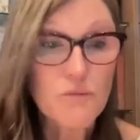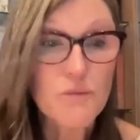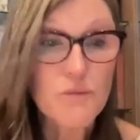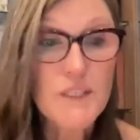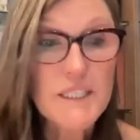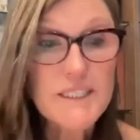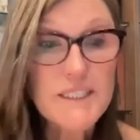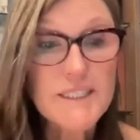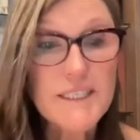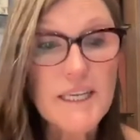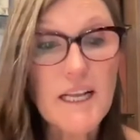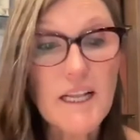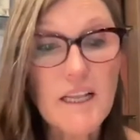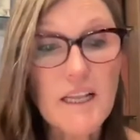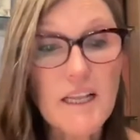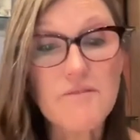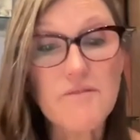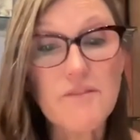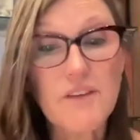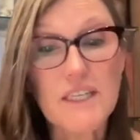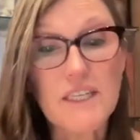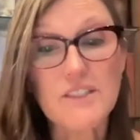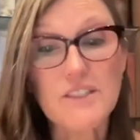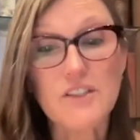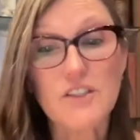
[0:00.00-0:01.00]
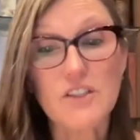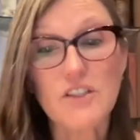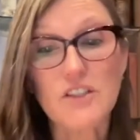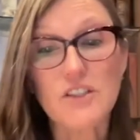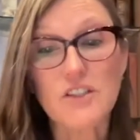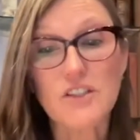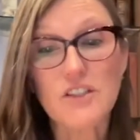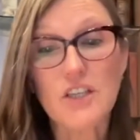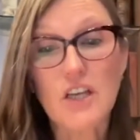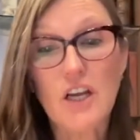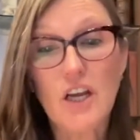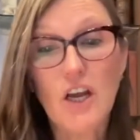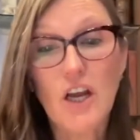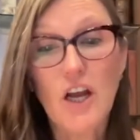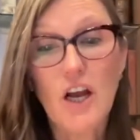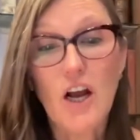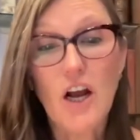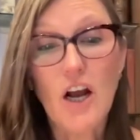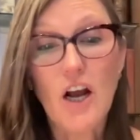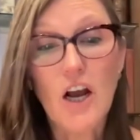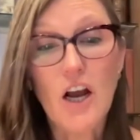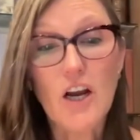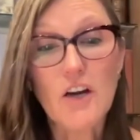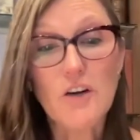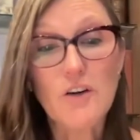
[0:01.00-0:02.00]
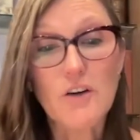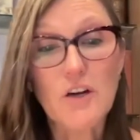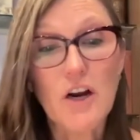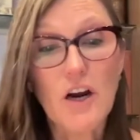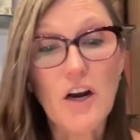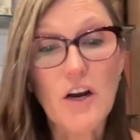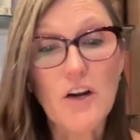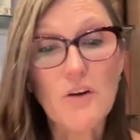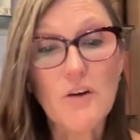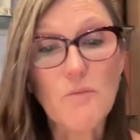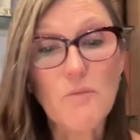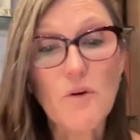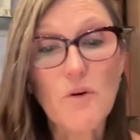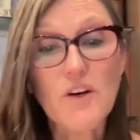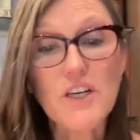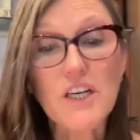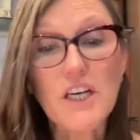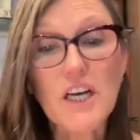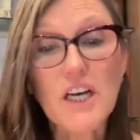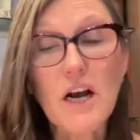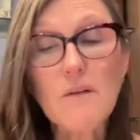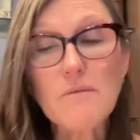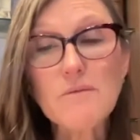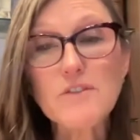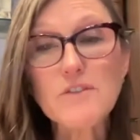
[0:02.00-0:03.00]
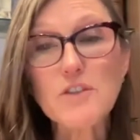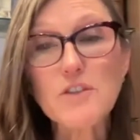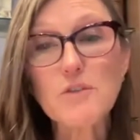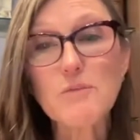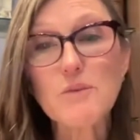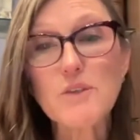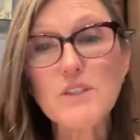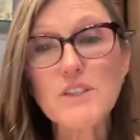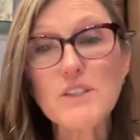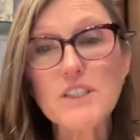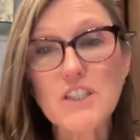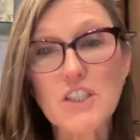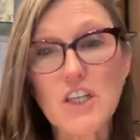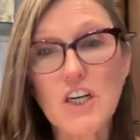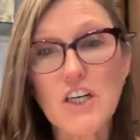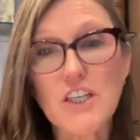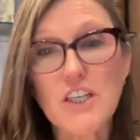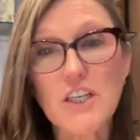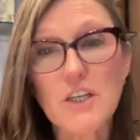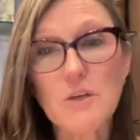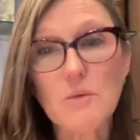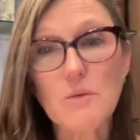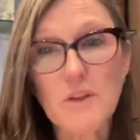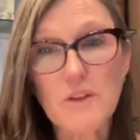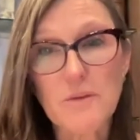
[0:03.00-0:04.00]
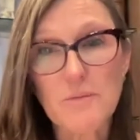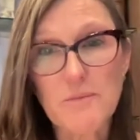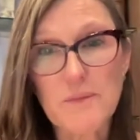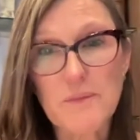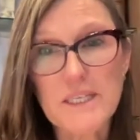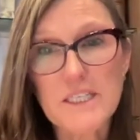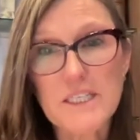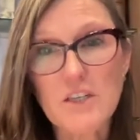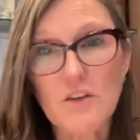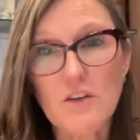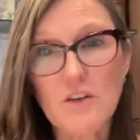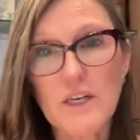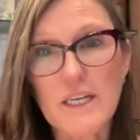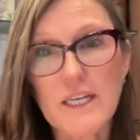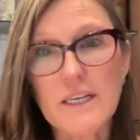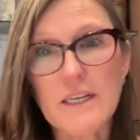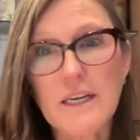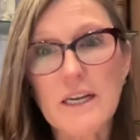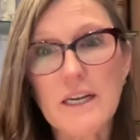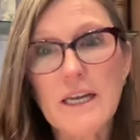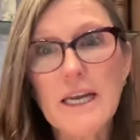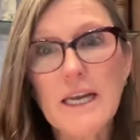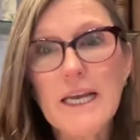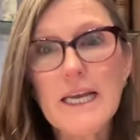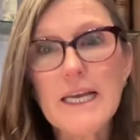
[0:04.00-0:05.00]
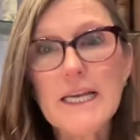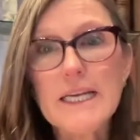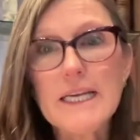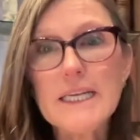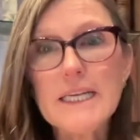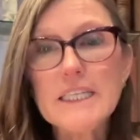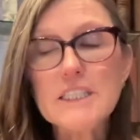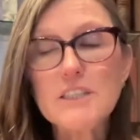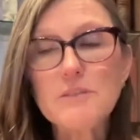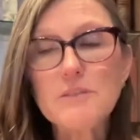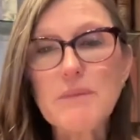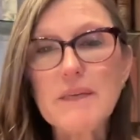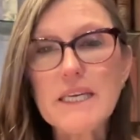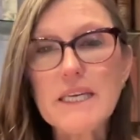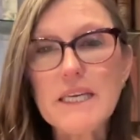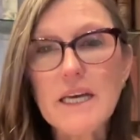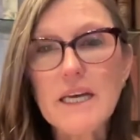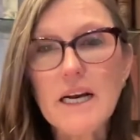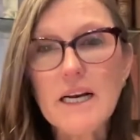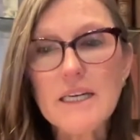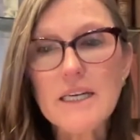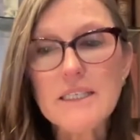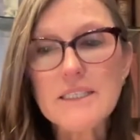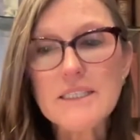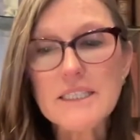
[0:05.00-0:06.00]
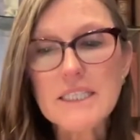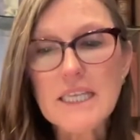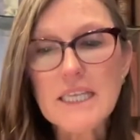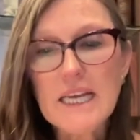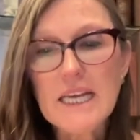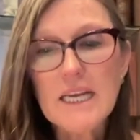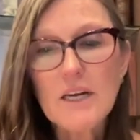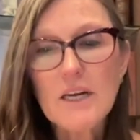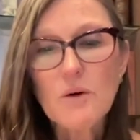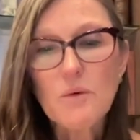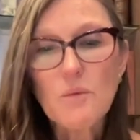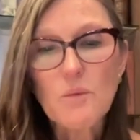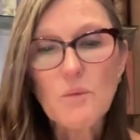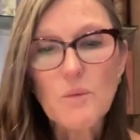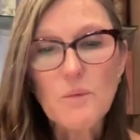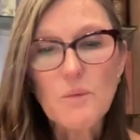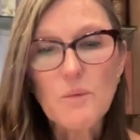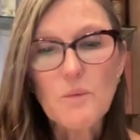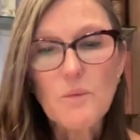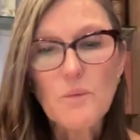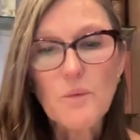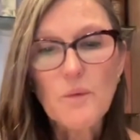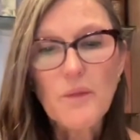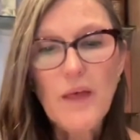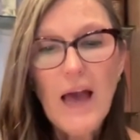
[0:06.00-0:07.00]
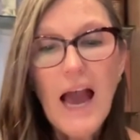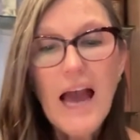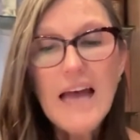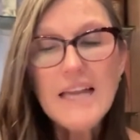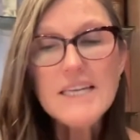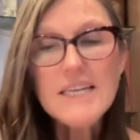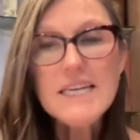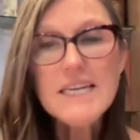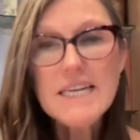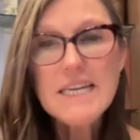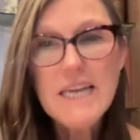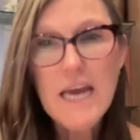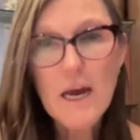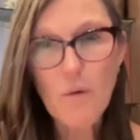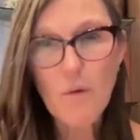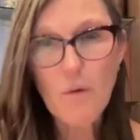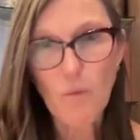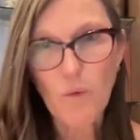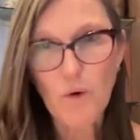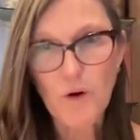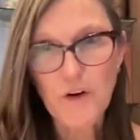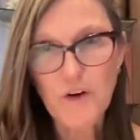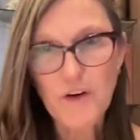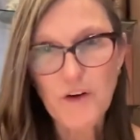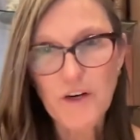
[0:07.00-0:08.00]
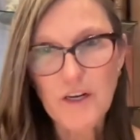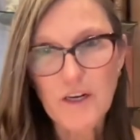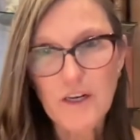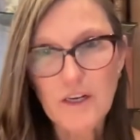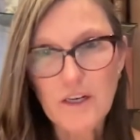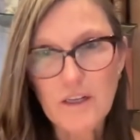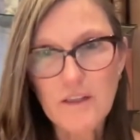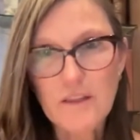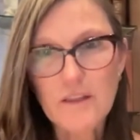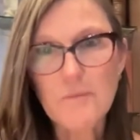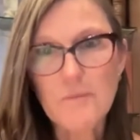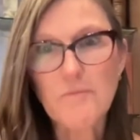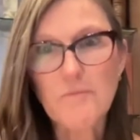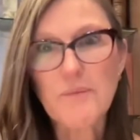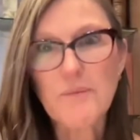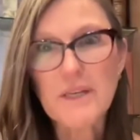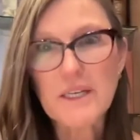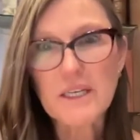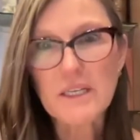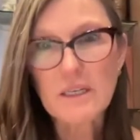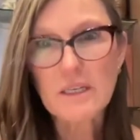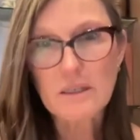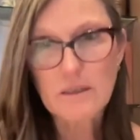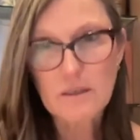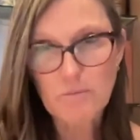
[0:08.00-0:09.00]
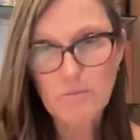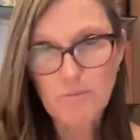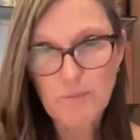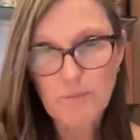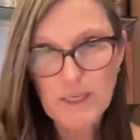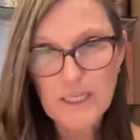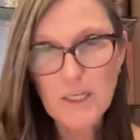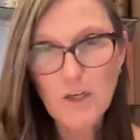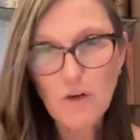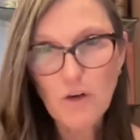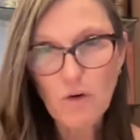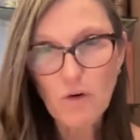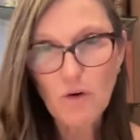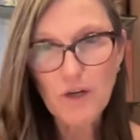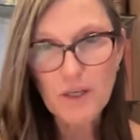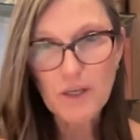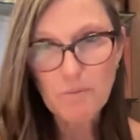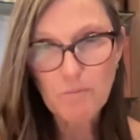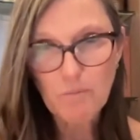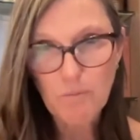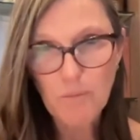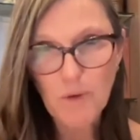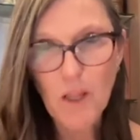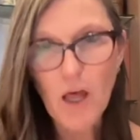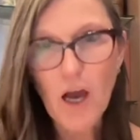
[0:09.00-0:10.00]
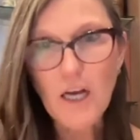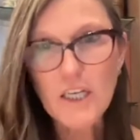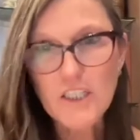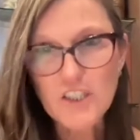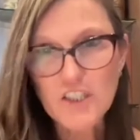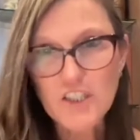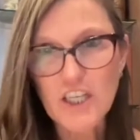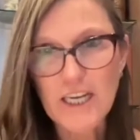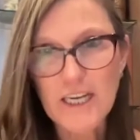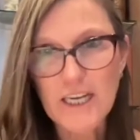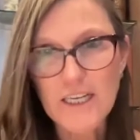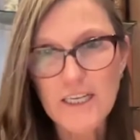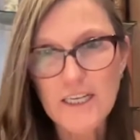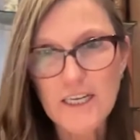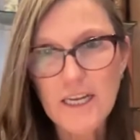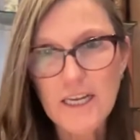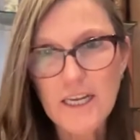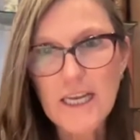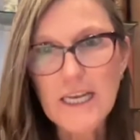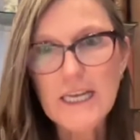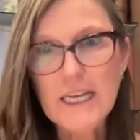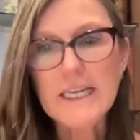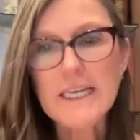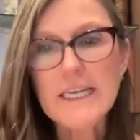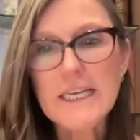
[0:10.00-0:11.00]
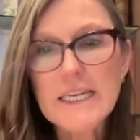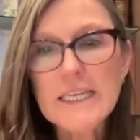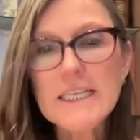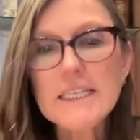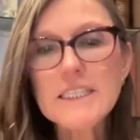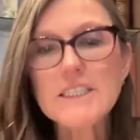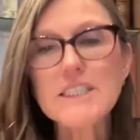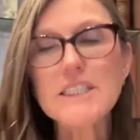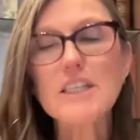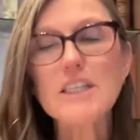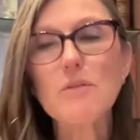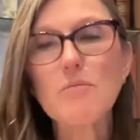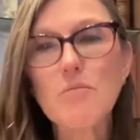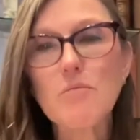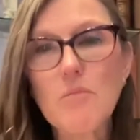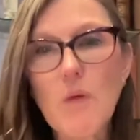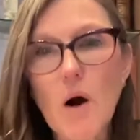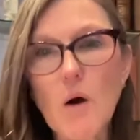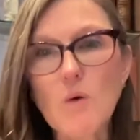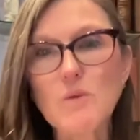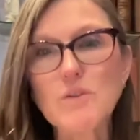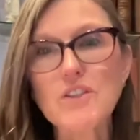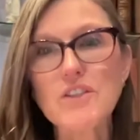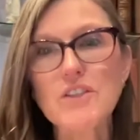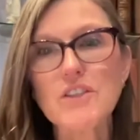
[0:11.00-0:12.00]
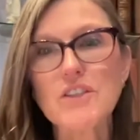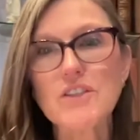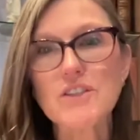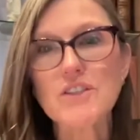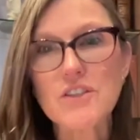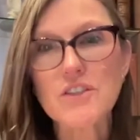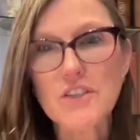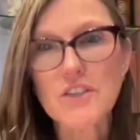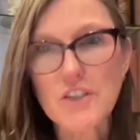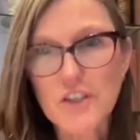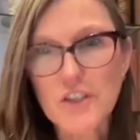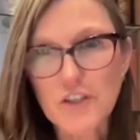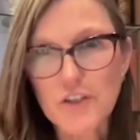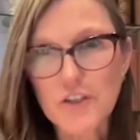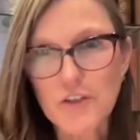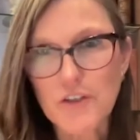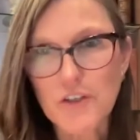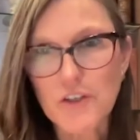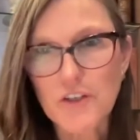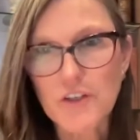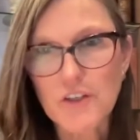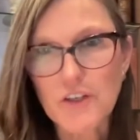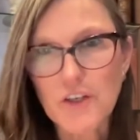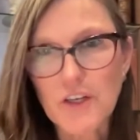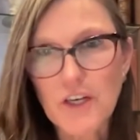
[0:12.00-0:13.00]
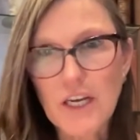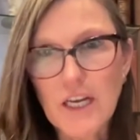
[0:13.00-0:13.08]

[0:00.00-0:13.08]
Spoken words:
retail investors are more comfortable starting with Bitcoin is because that network, the Bitcoin blockchain, is the most secure.